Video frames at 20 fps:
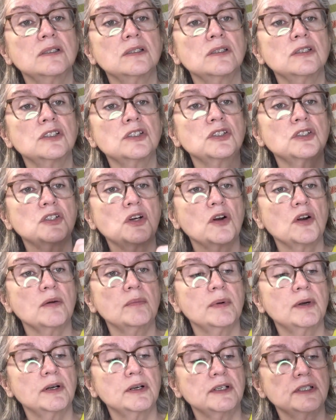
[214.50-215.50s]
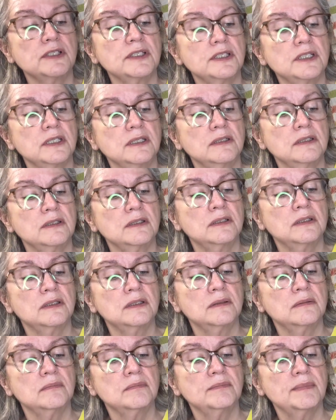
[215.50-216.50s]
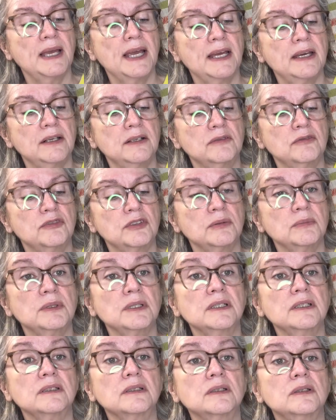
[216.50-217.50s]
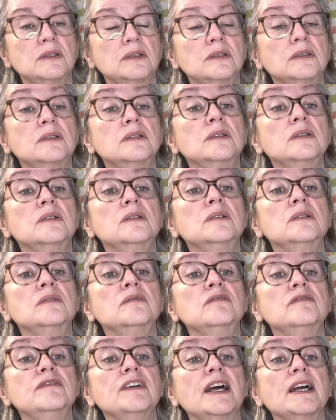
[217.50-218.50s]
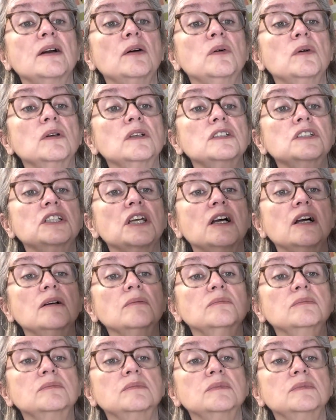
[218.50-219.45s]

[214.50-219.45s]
Starburst pattern from the Fat Quarter Shop